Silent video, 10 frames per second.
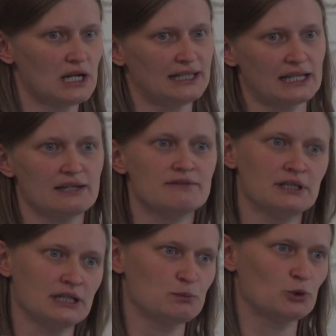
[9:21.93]
and I give
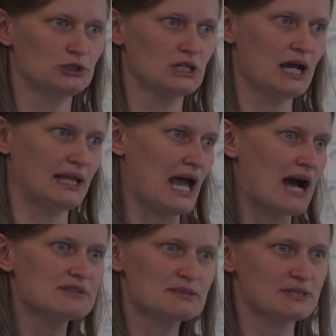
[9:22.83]
an input and I
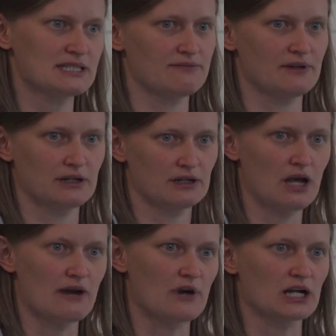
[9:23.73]
have a specific
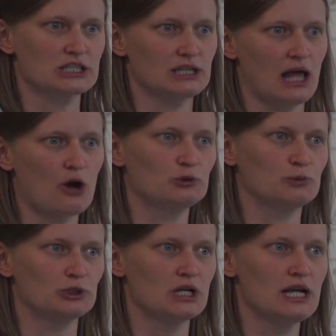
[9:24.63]
functional
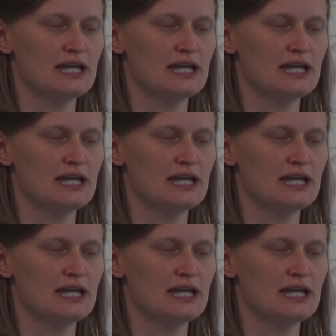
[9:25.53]
output,